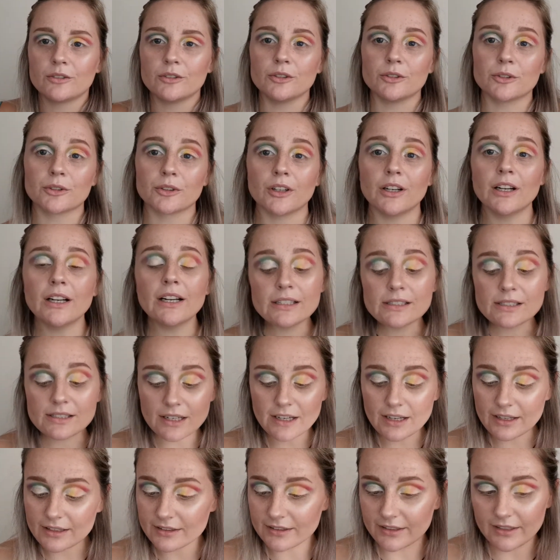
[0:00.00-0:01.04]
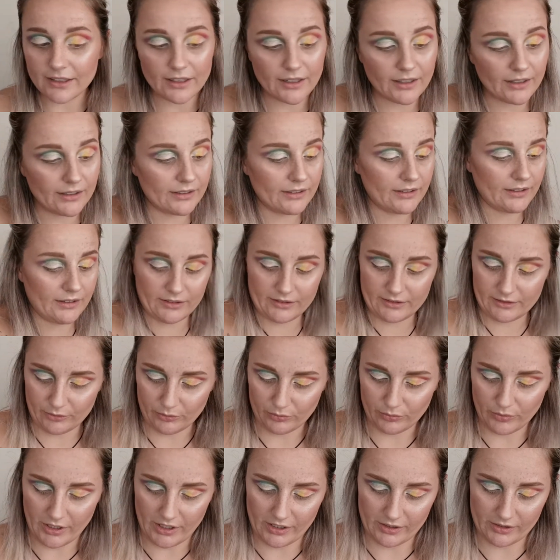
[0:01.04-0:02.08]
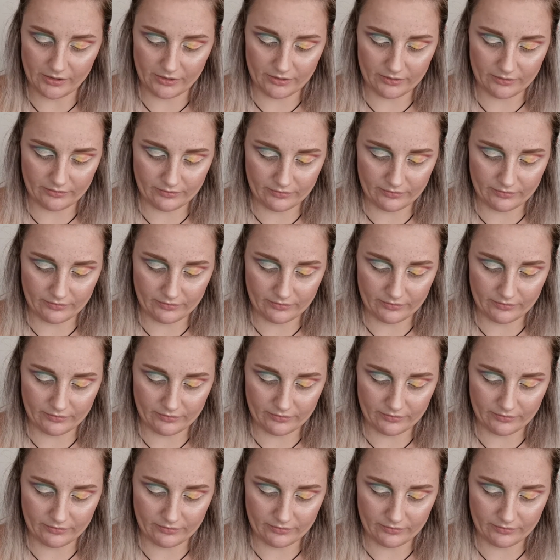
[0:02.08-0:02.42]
Alright, and then red.